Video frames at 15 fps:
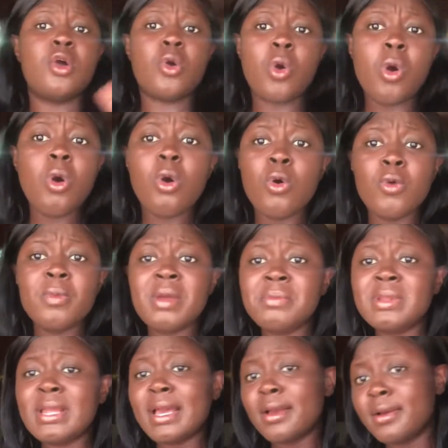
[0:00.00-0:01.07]
call home and
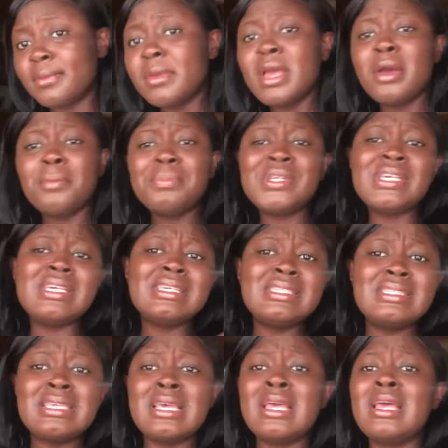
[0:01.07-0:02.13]
be like,
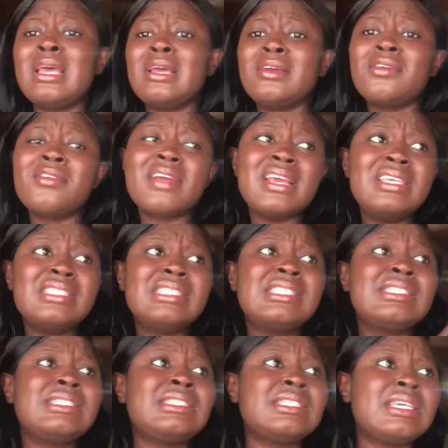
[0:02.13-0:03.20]
please, Grace
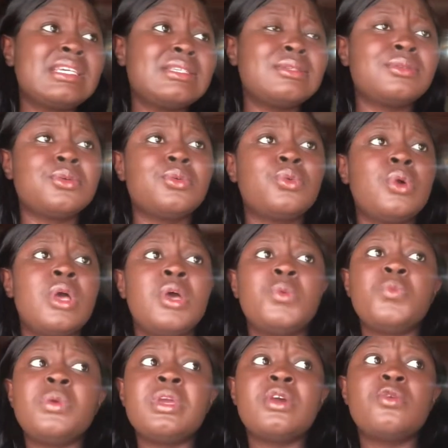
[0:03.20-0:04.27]
is sick, so
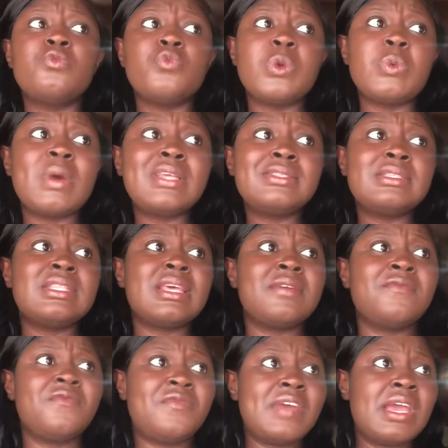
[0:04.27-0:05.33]
we went to the
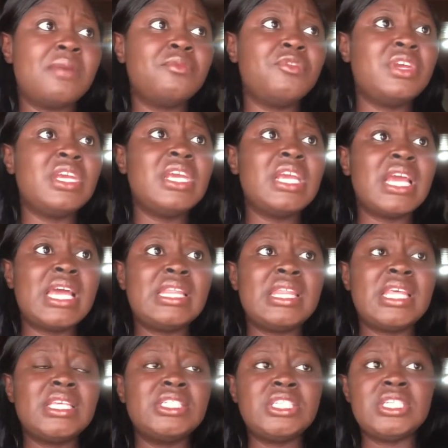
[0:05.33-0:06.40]
infirmary and
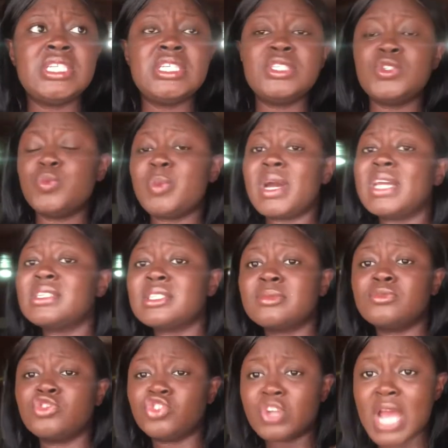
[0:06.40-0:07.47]
then she needs to buy
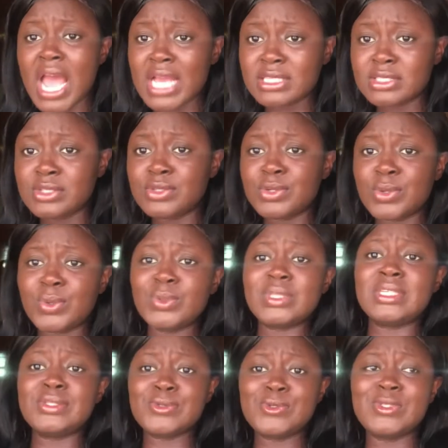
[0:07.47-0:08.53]
some drugs. You know,
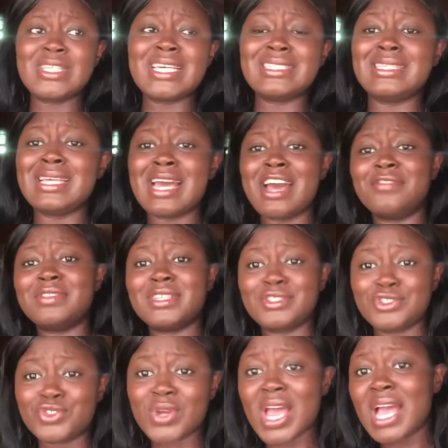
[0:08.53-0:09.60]
the school doesn't have the
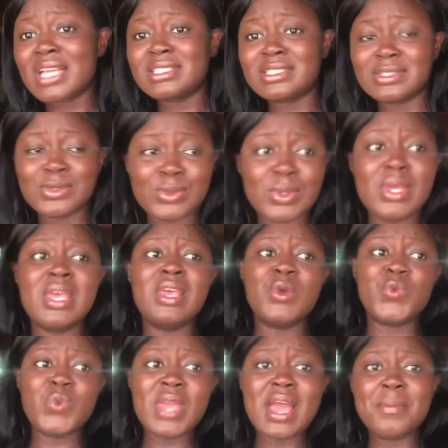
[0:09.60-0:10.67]
drugs, so
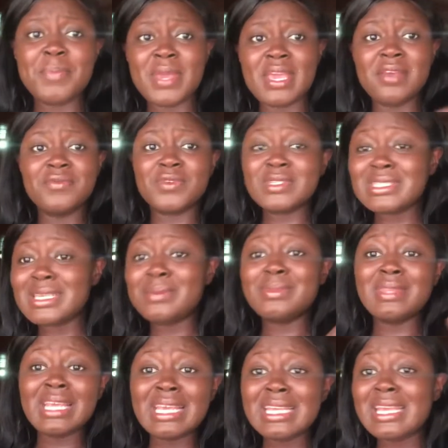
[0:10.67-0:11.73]
we are paying for
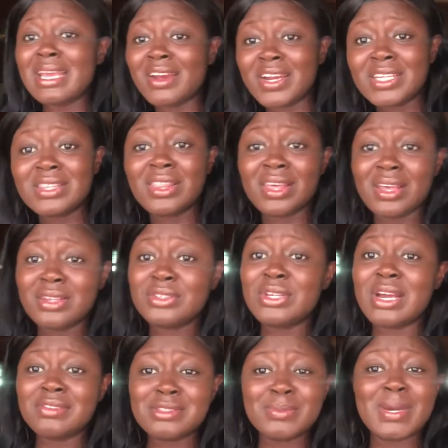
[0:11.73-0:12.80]
something here and then you
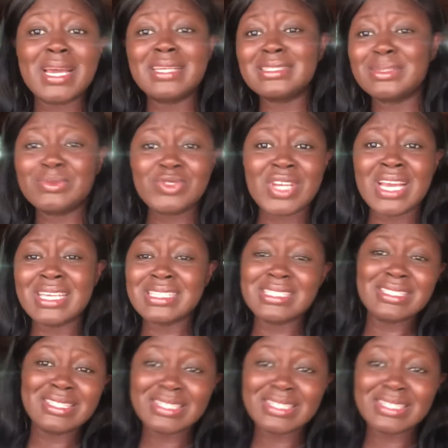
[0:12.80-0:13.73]
have to buy some drugs.